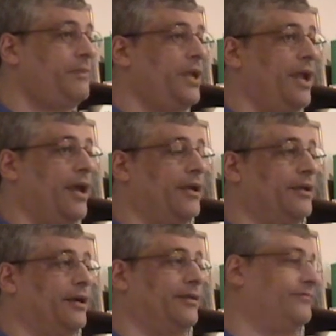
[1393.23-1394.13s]

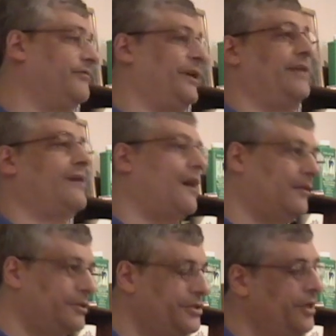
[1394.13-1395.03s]
and for
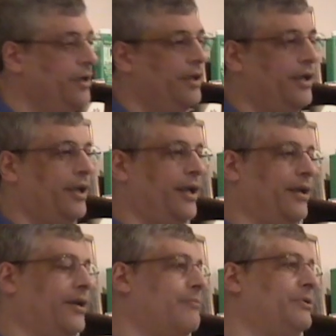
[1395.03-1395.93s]
$8
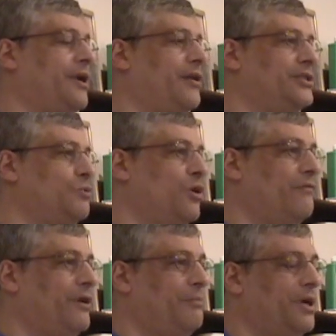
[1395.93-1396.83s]
and a couple dollars more
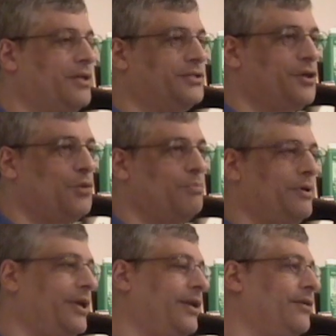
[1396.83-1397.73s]
for a puck of soap,
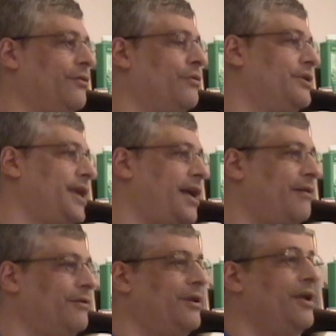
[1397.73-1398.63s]
and go to
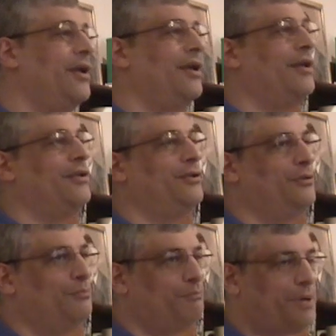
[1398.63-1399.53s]
town.
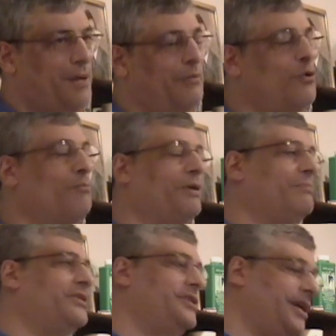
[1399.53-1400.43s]
You probably won't be
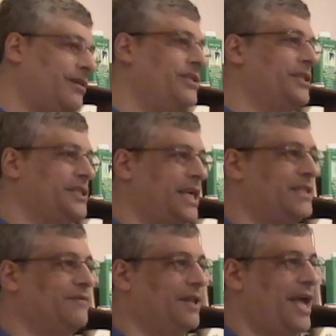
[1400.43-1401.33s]
particularly
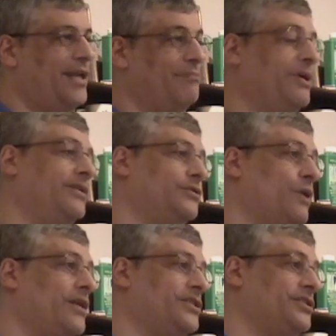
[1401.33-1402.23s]
successful at it, but it's a
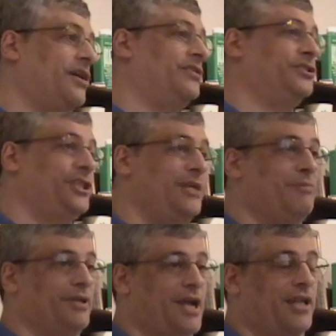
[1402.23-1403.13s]
way to start
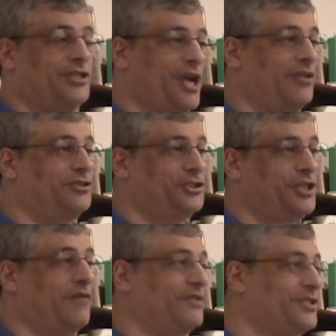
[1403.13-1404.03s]
cheap, kind of challenge
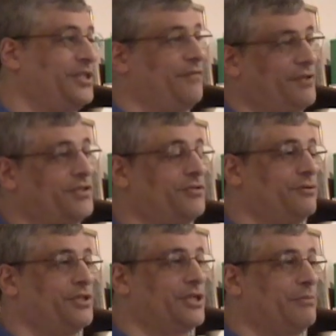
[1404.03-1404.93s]
yourself to see if this is
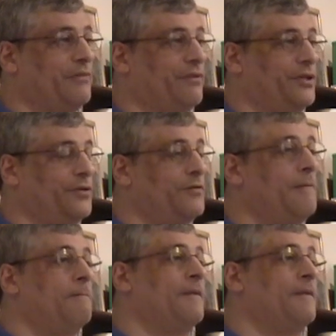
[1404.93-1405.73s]
really something for you.